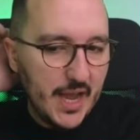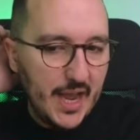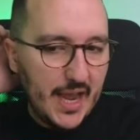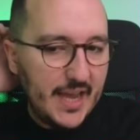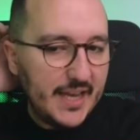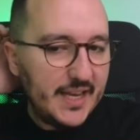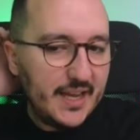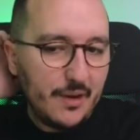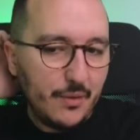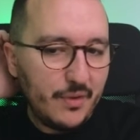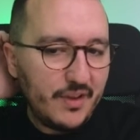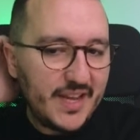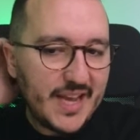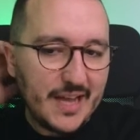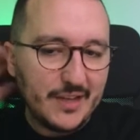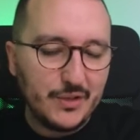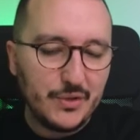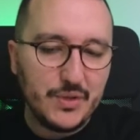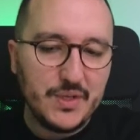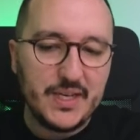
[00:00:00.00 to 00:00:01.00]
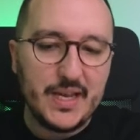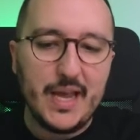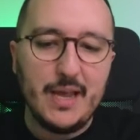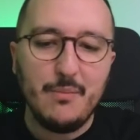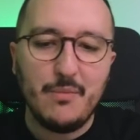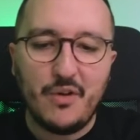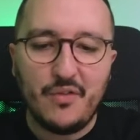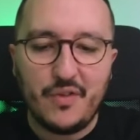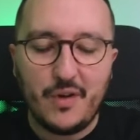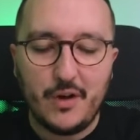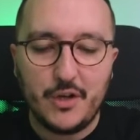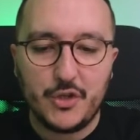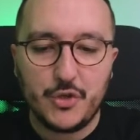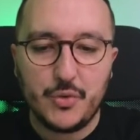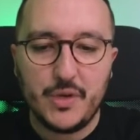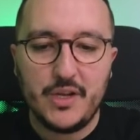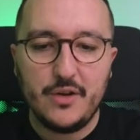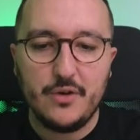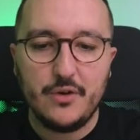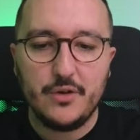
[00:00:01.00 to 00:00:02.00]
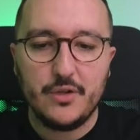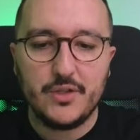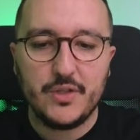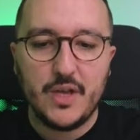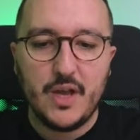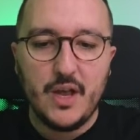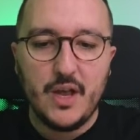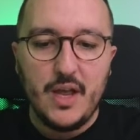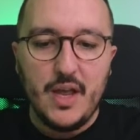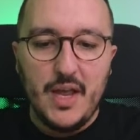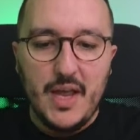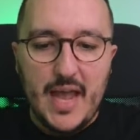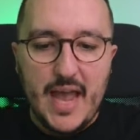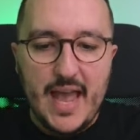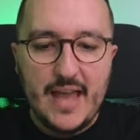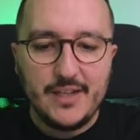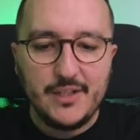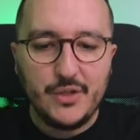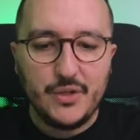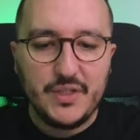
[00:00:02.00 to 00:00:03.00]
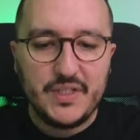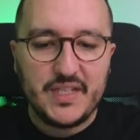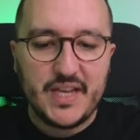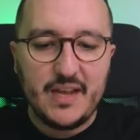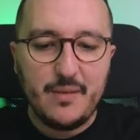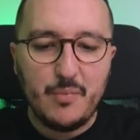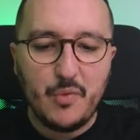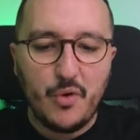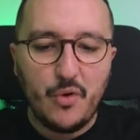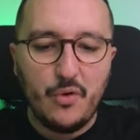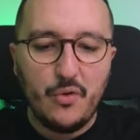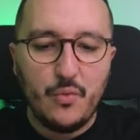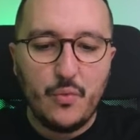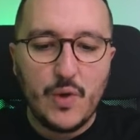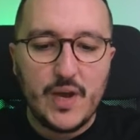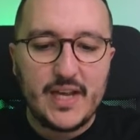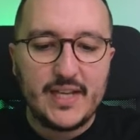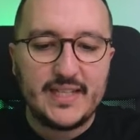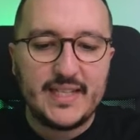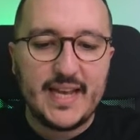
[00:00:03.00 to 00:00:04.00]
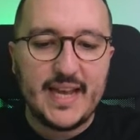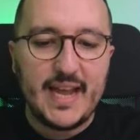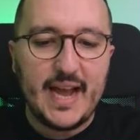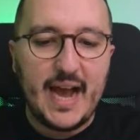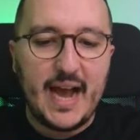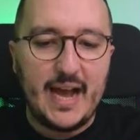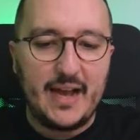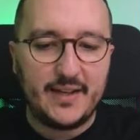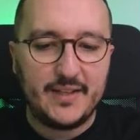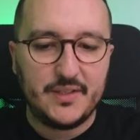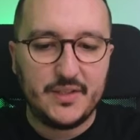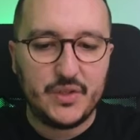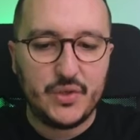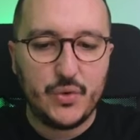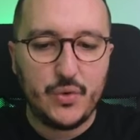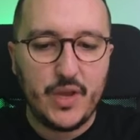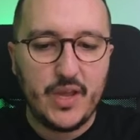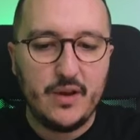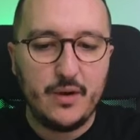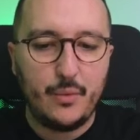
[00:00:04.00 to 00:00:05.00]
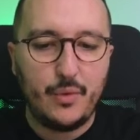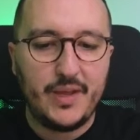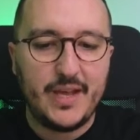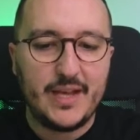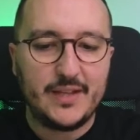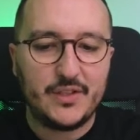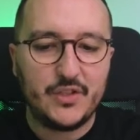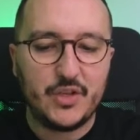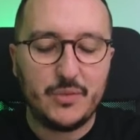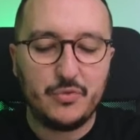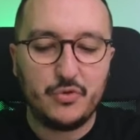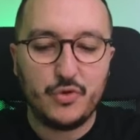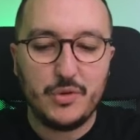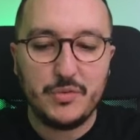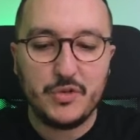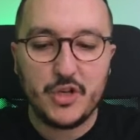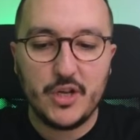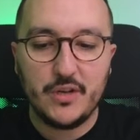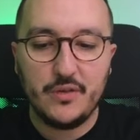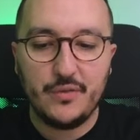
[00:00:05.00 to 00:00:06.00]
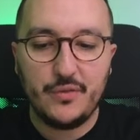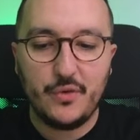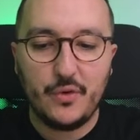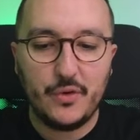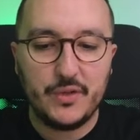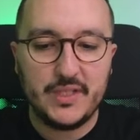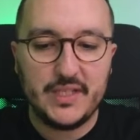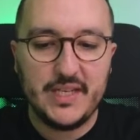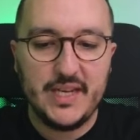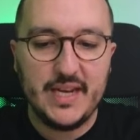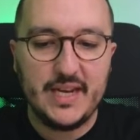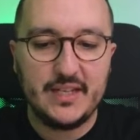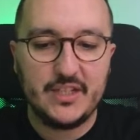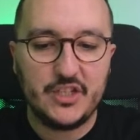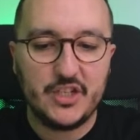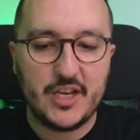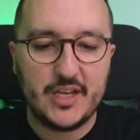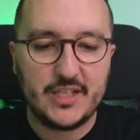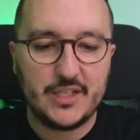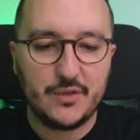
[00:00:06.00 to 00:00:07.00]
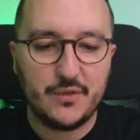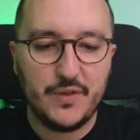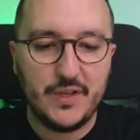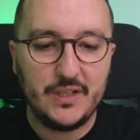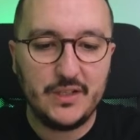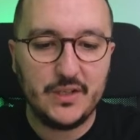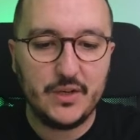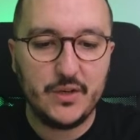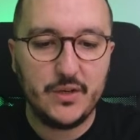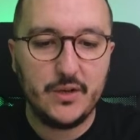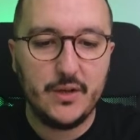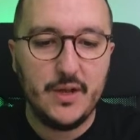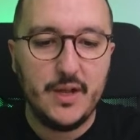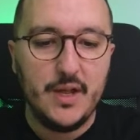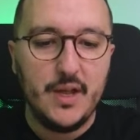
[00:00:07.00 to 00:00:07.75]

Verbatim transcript: And here we got the name of our triggers and the table where they act. So here we got subscription for tier checks filter.